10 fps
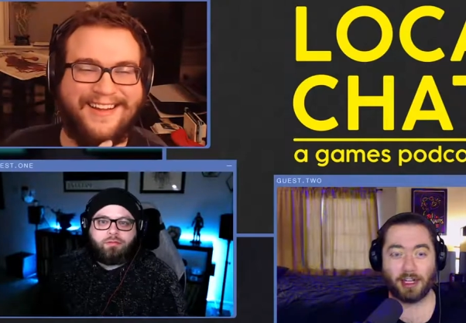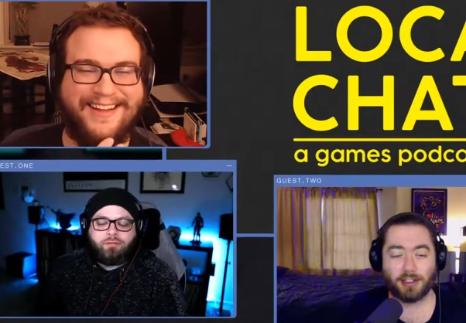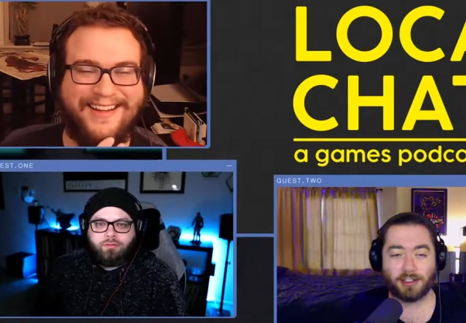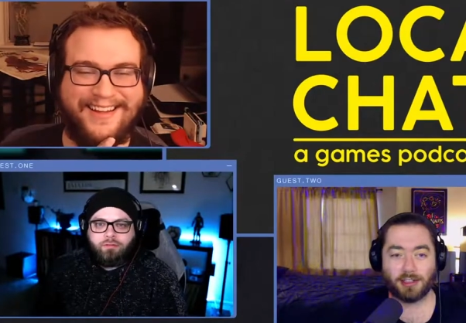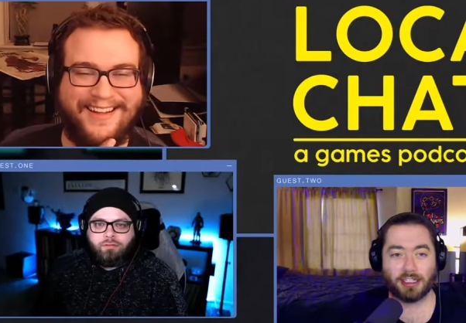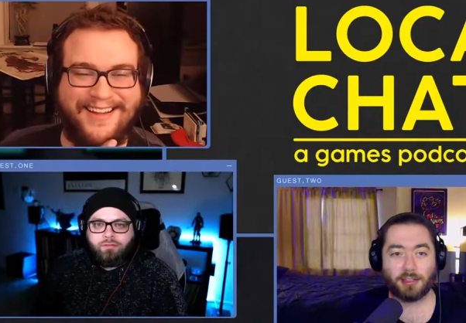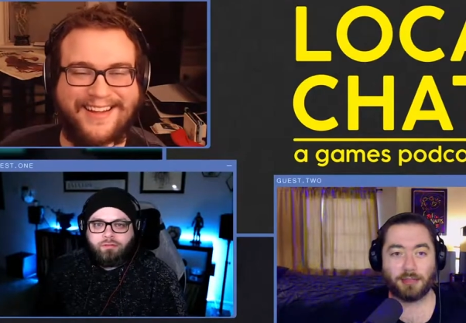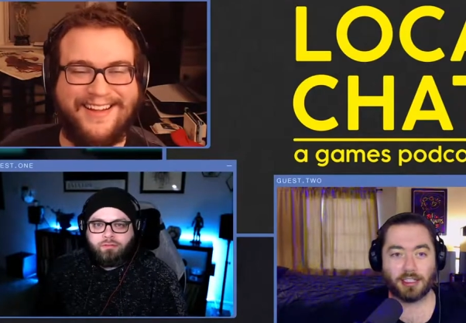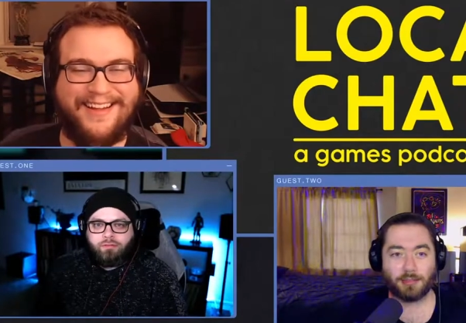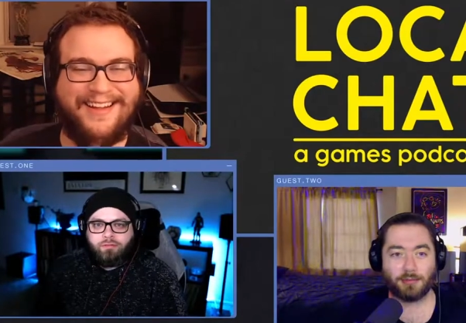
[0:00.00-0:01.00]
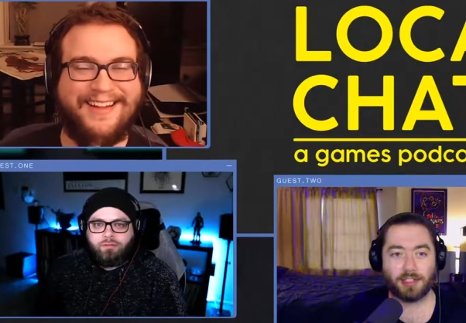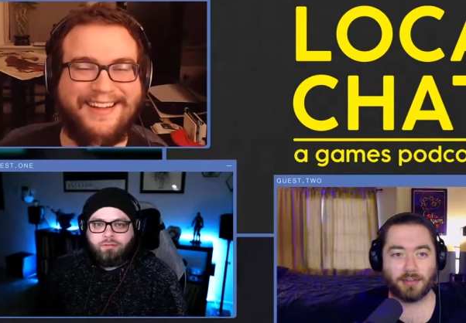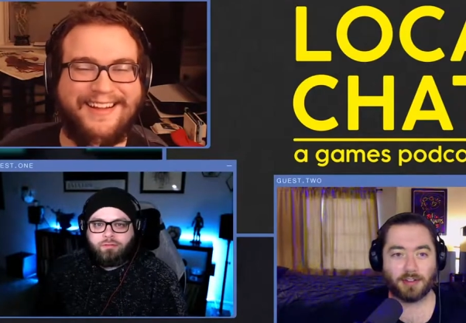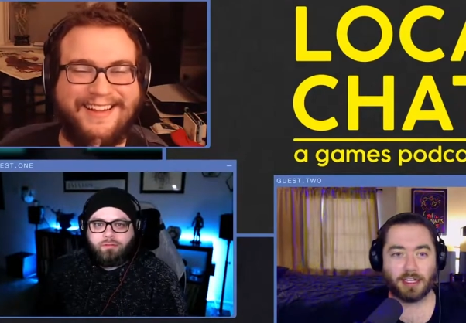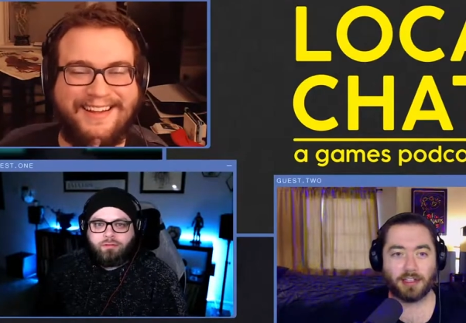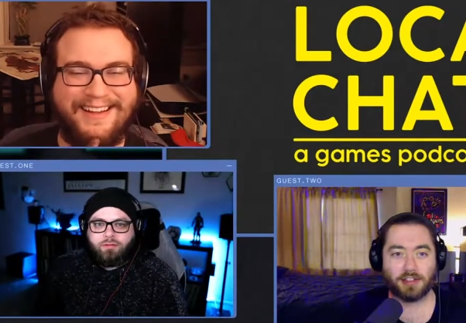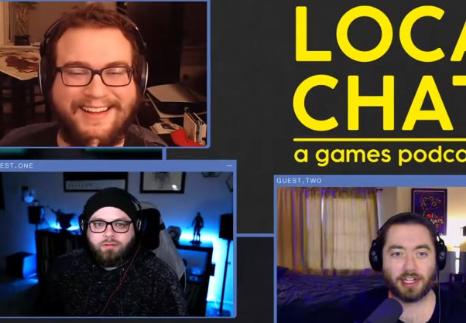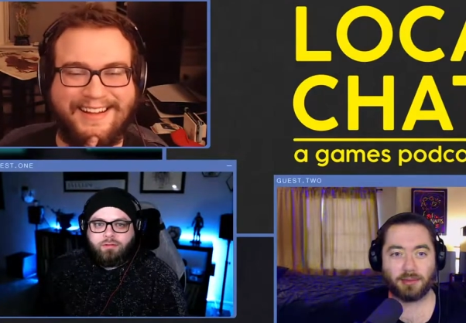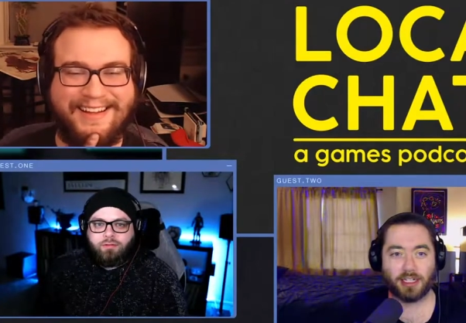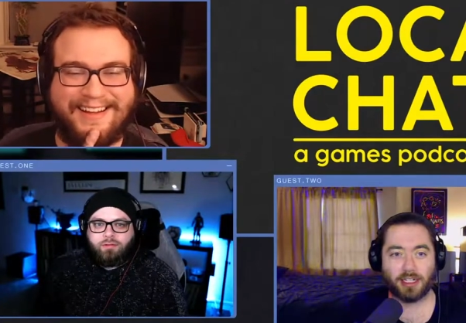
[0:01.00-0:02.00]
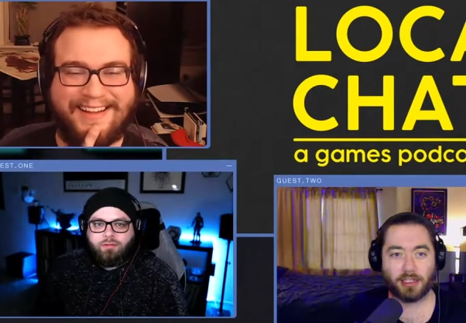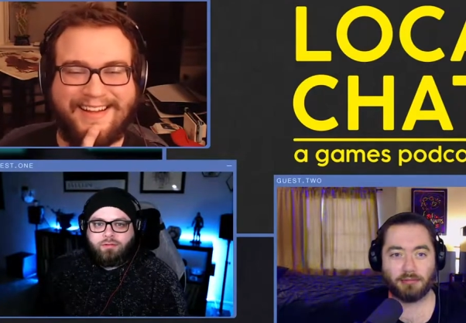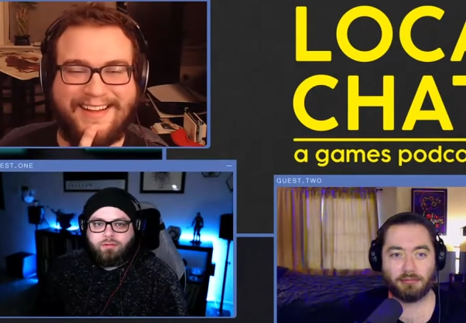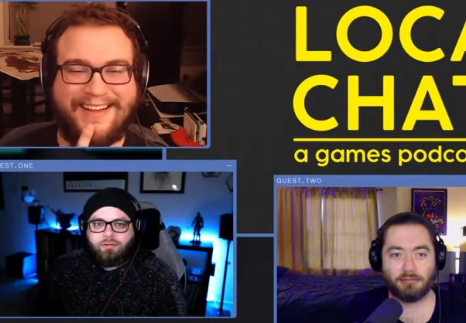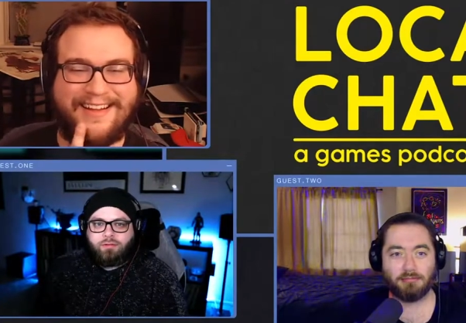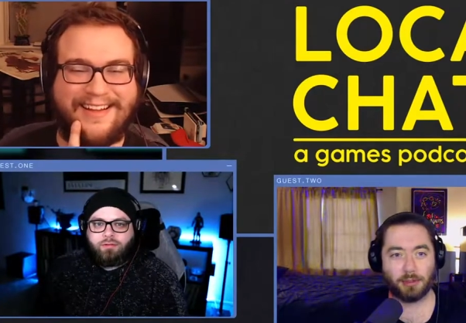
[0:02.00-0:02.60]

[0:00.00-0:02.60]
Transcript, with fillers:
Speaker 1: game not directed by Tim Schafer that has Jack Black in it.